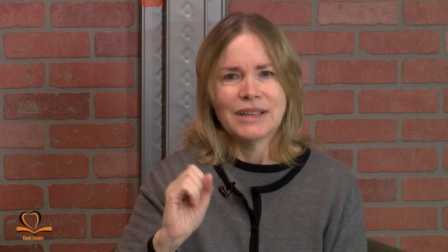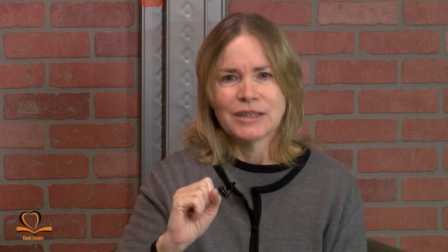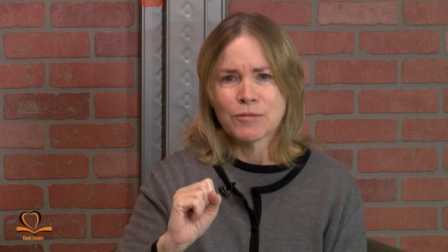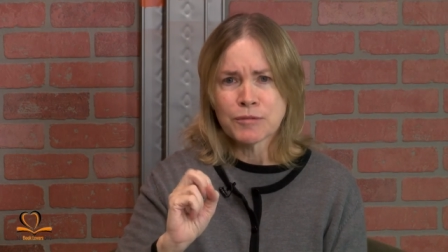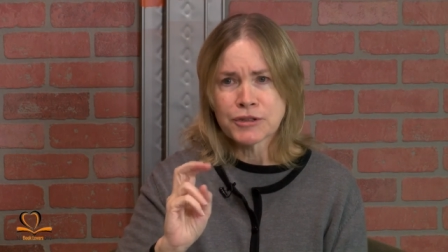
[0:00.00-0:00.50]

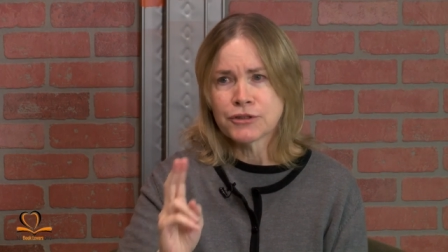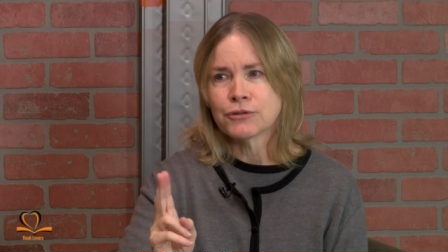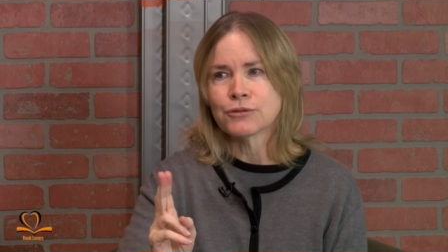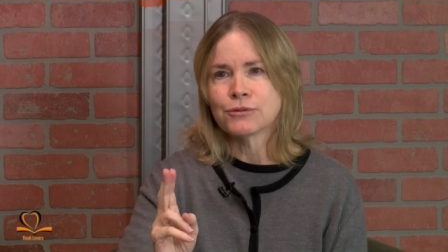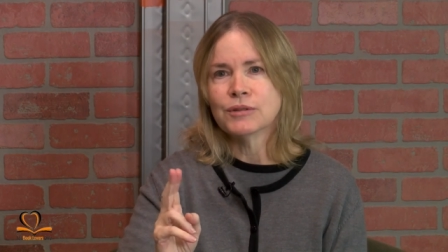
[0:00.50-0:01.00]
Number
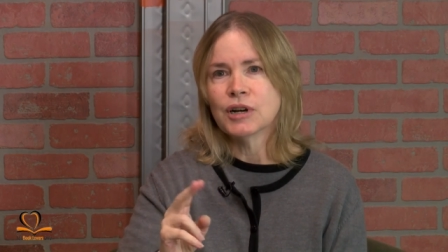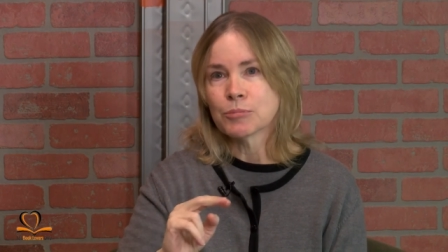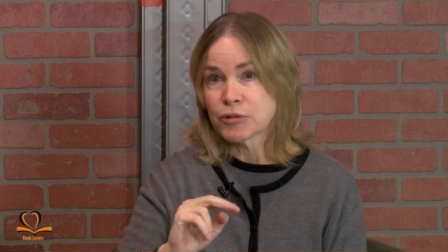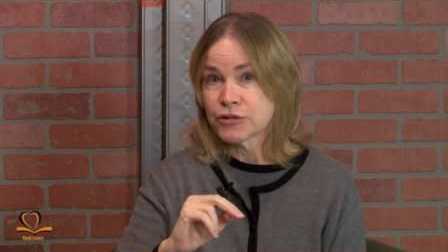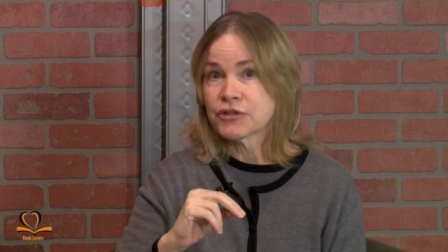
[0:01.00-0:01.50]
two, a
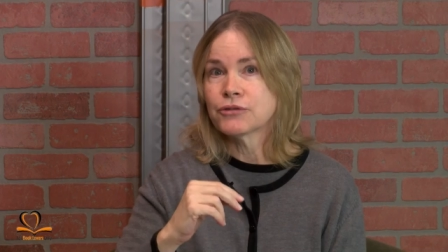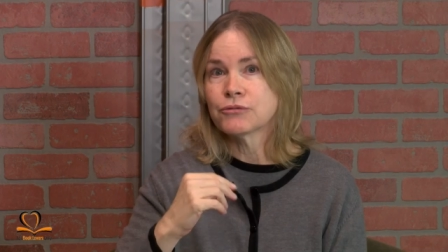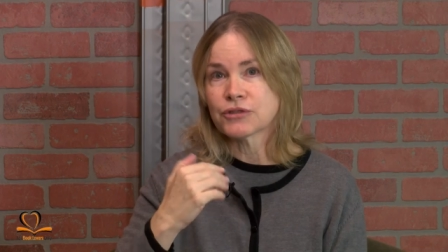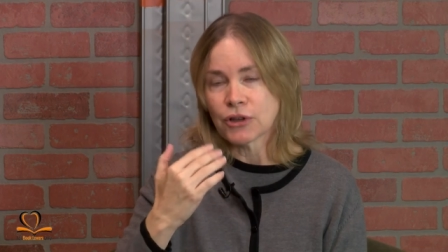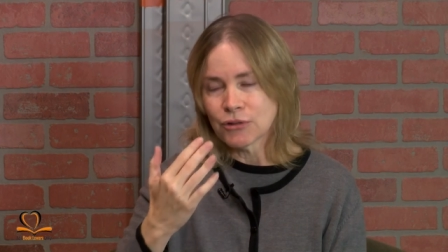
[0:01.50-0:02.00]
person who
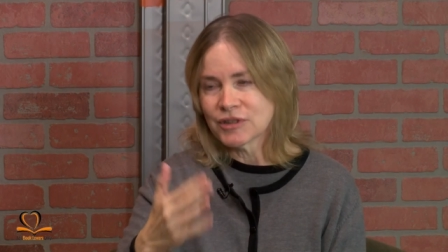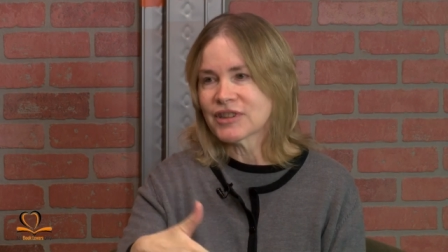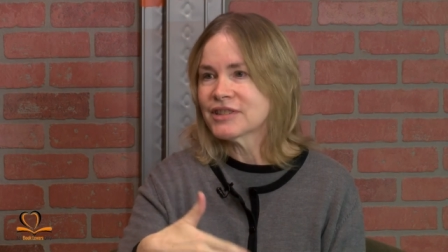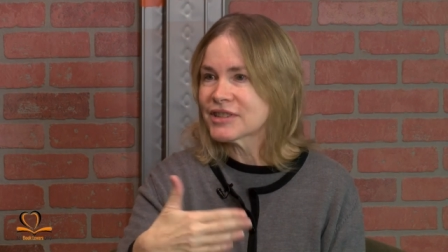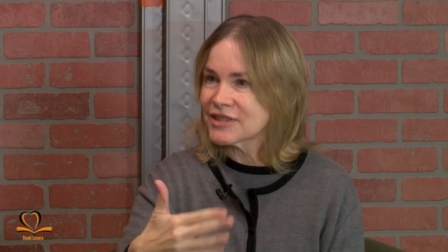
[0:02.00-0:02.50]
is always
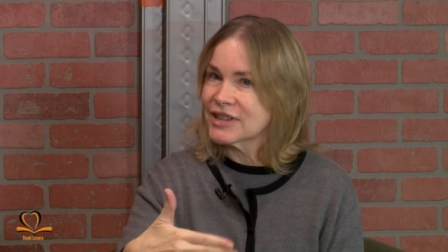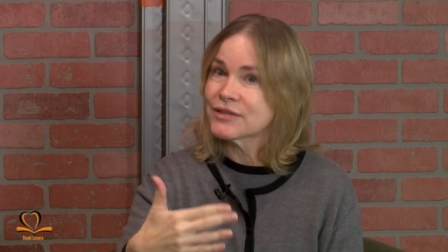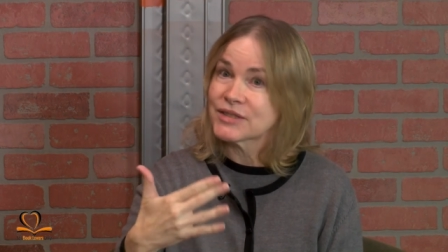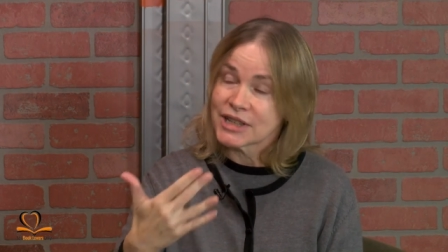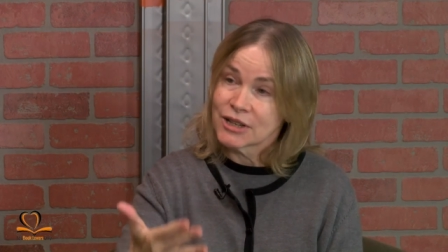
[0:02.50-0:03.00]
on the side
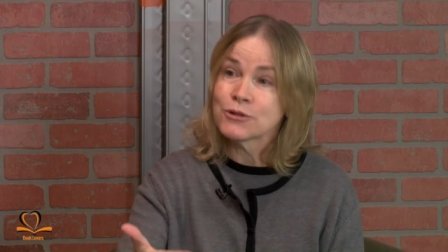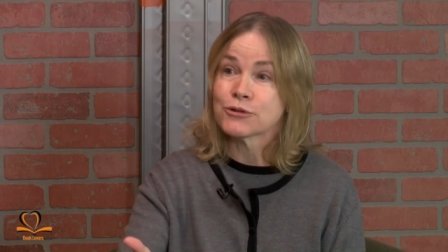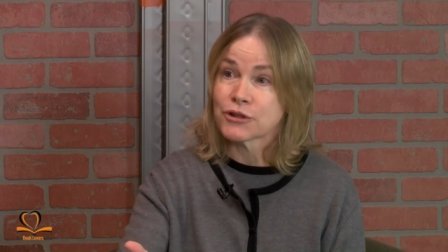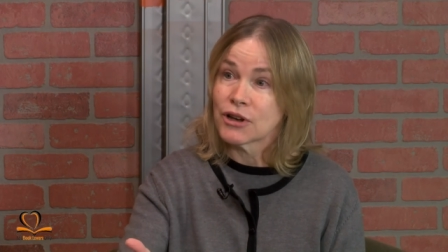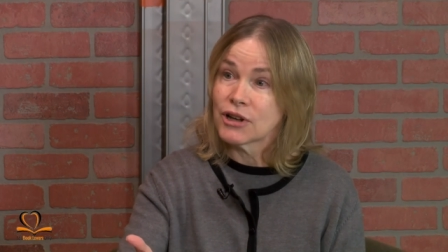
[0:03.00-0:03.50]
of the
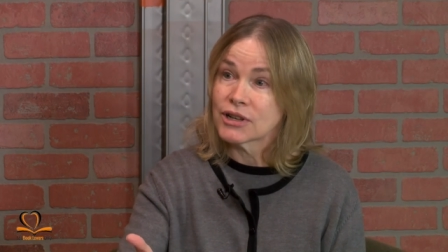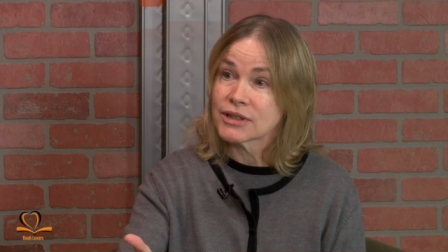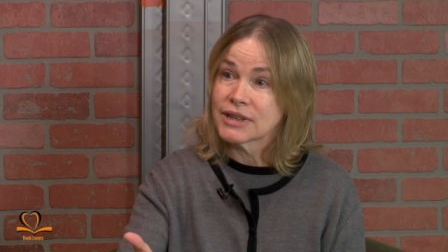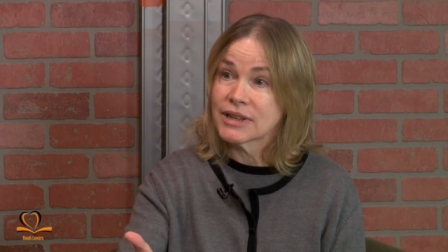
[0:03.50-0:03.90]
underdog.